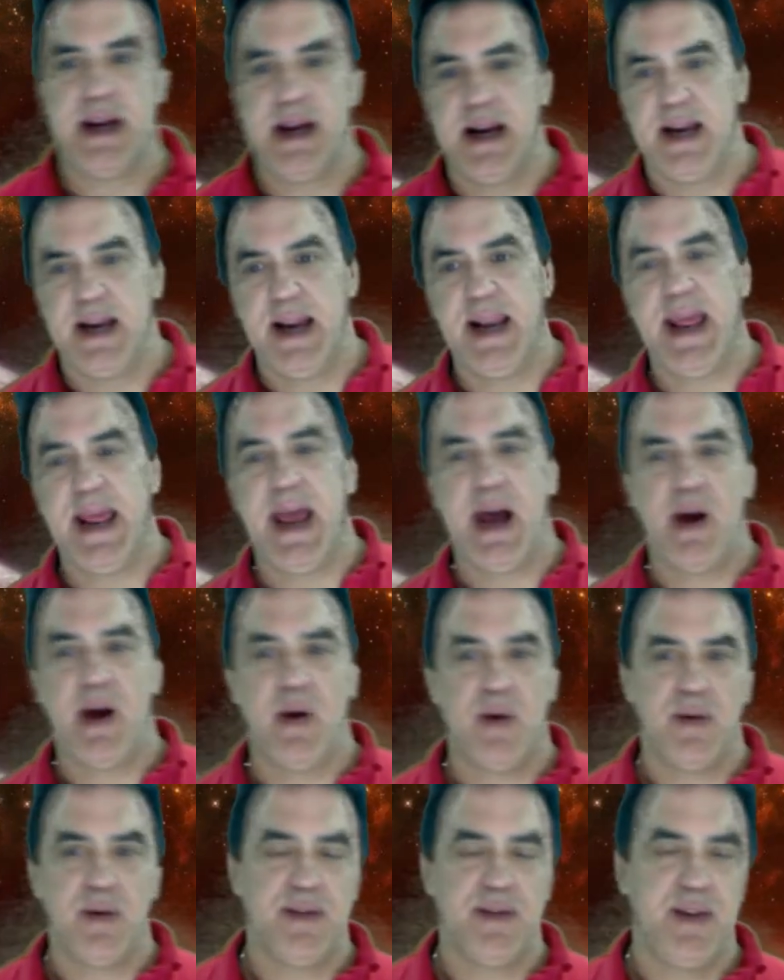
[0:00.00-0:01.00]

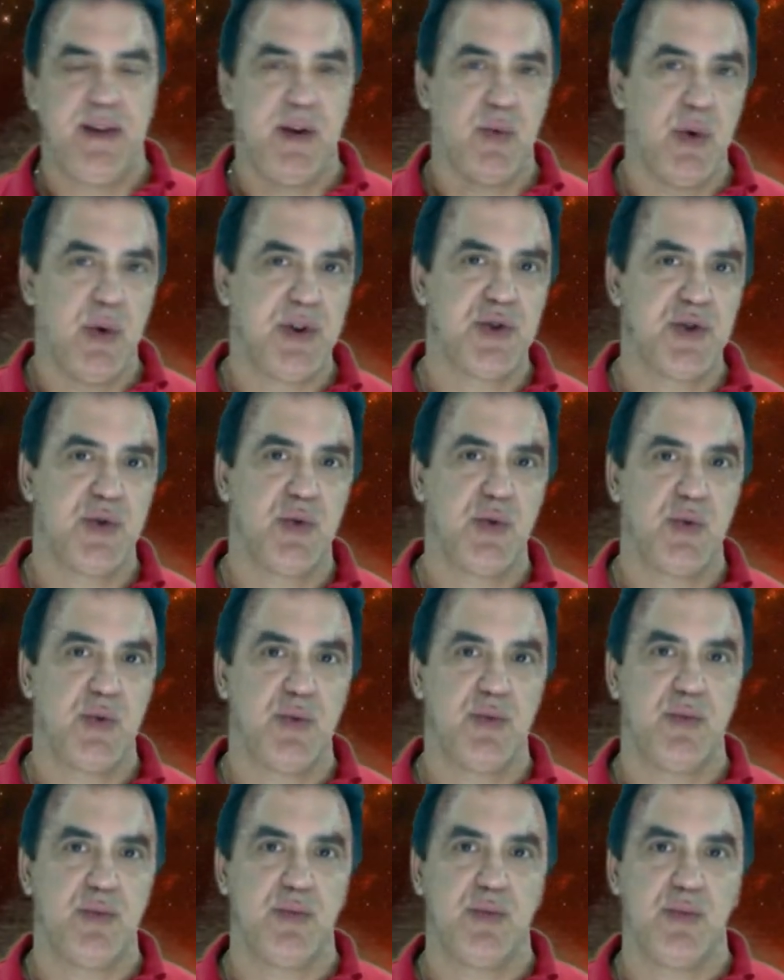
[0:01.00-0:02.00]
Anyhow, the original
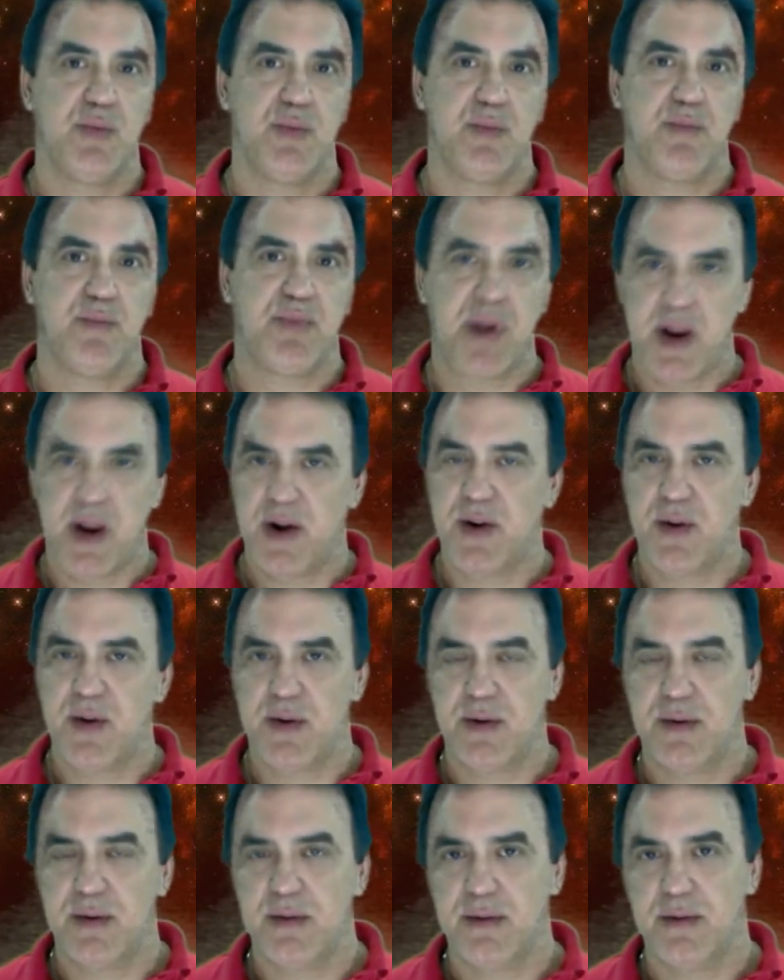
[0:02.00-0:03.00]

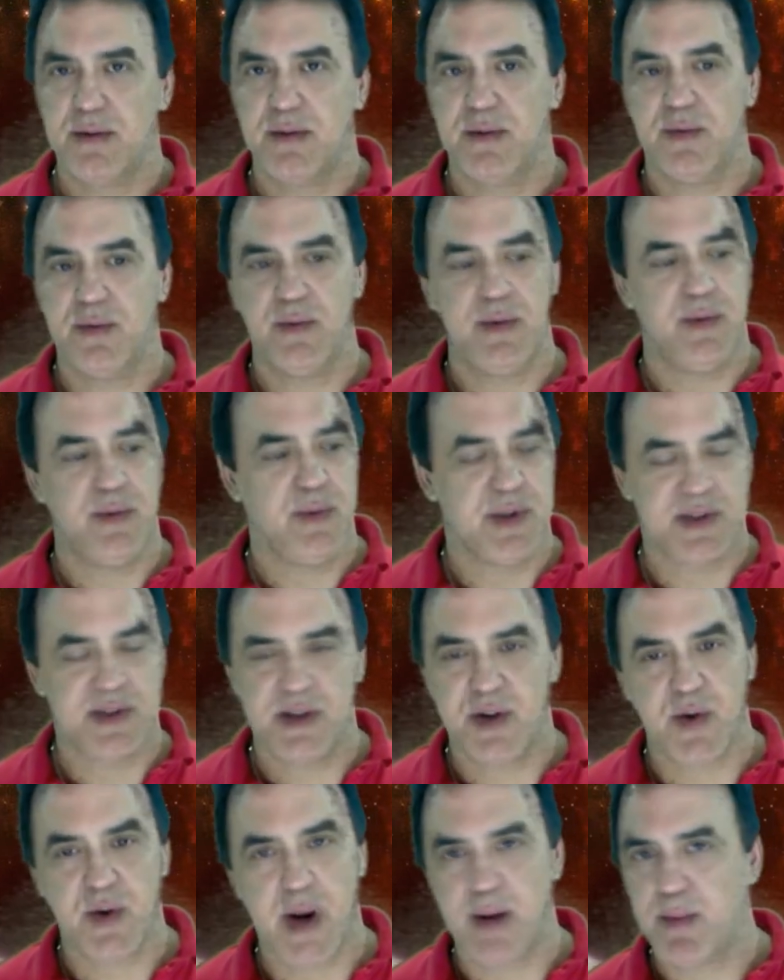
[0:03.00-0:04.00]
Predator was an
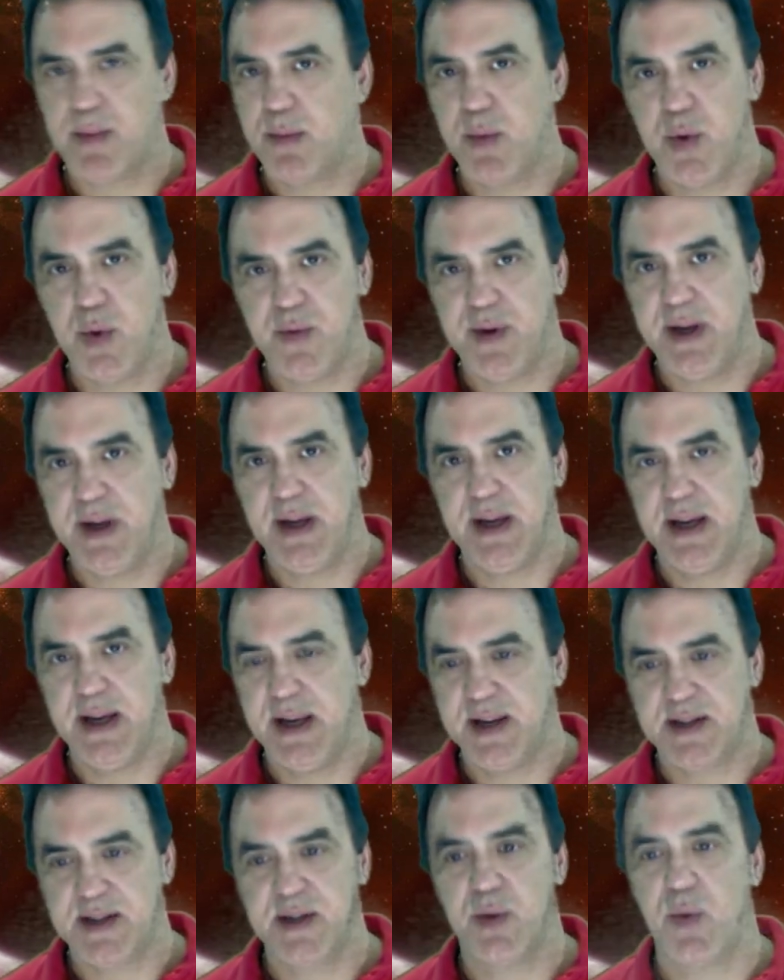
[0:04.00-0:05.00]
incredible movie.
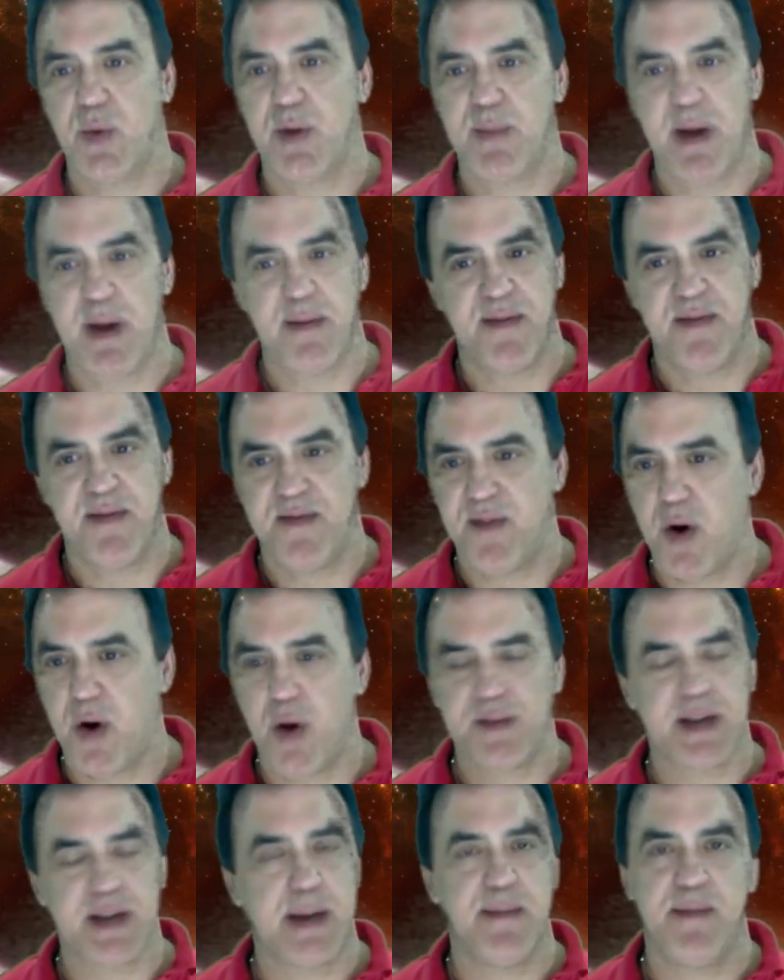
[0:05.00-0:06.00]
It is still one of my
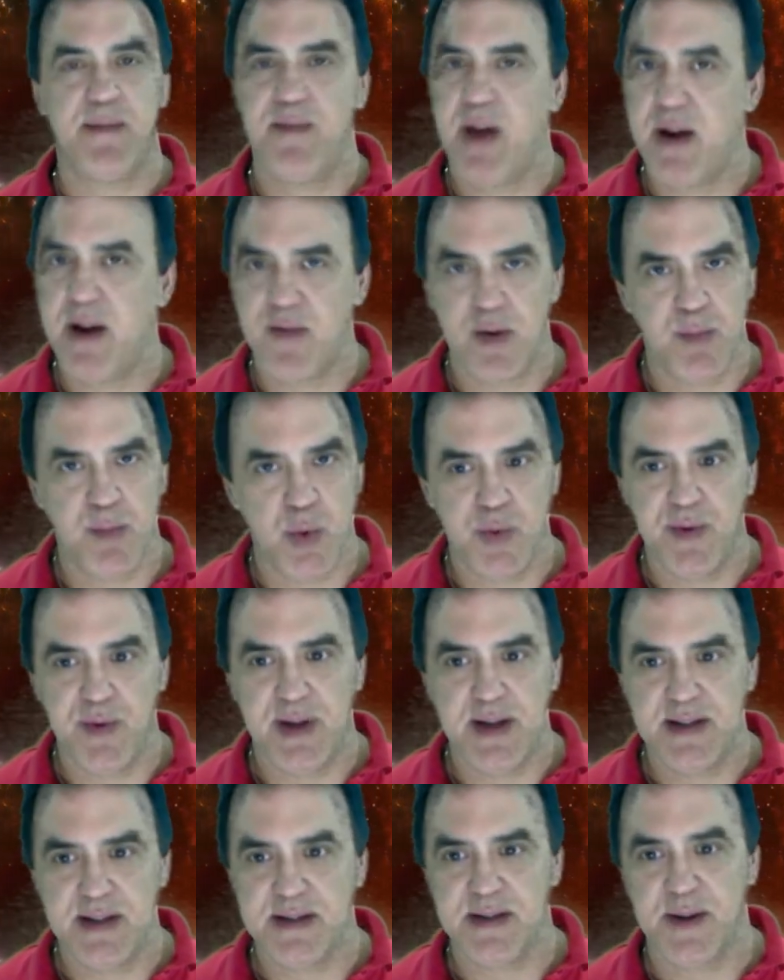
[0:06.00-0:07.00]
all-time favorite
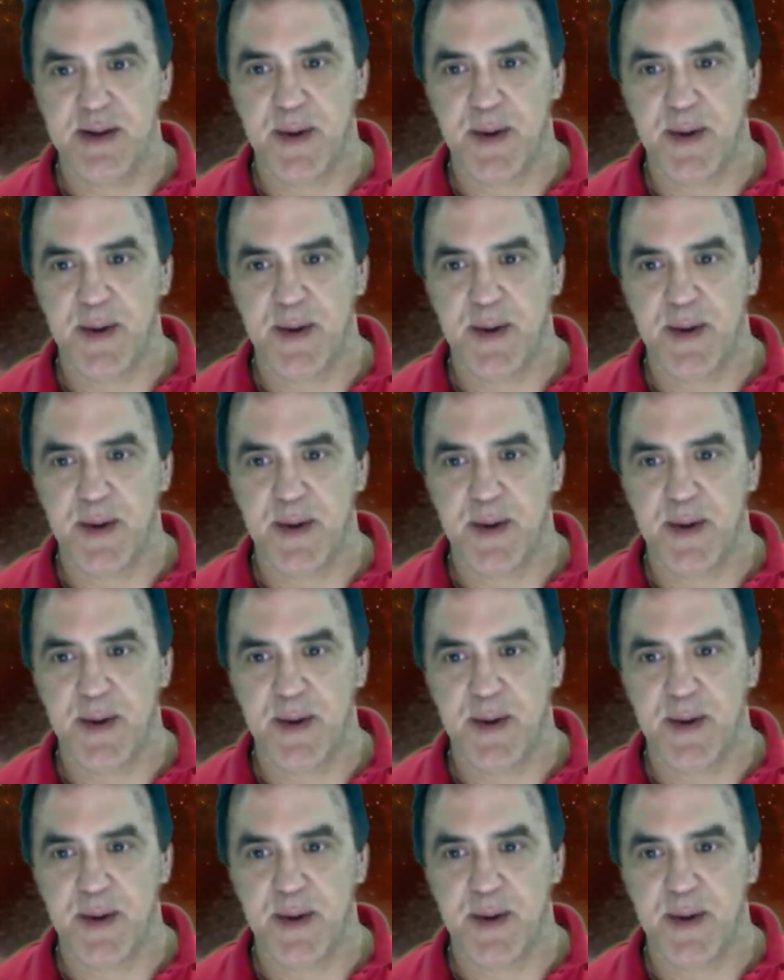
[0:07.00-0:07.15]
movies.